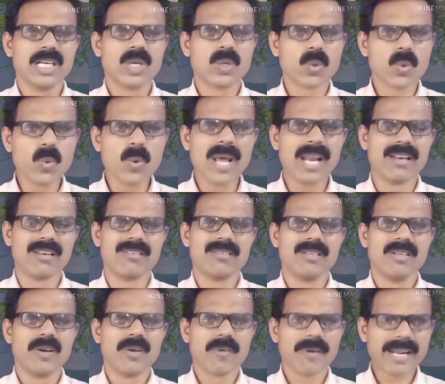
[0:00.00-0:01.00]

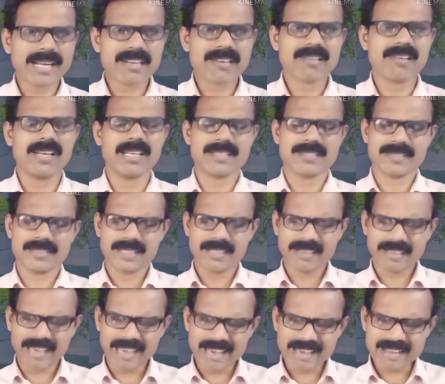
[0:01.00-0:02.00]
cruel, reckless,
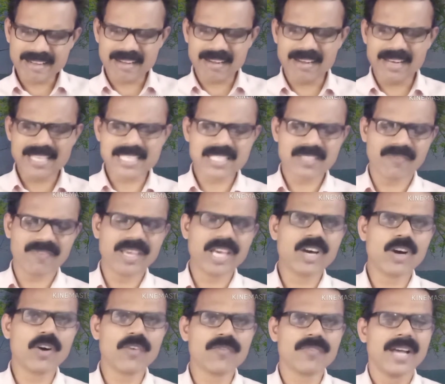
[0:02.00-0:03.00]
careless way
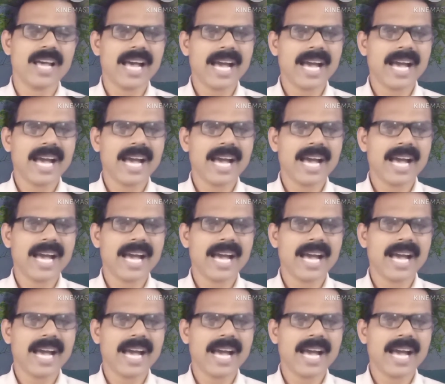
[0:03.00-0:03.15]
of